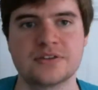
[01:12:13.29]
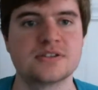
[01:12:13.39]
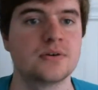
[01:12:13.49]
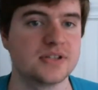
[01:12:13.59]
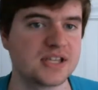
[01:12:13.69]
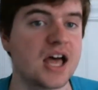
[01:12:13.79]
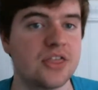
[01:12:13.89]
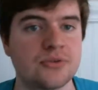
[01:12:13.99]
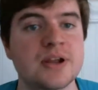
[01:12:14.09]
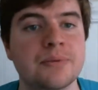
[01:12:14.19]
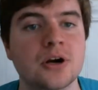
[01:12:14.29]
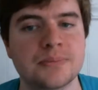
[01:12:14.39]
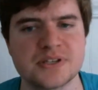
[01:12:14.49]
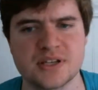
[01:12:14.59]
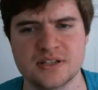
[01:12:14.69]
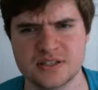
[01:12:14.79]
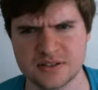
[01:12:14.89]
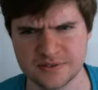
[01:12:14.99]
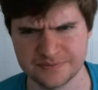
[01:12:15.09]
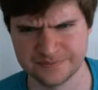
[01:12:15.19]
So it's got three purposes.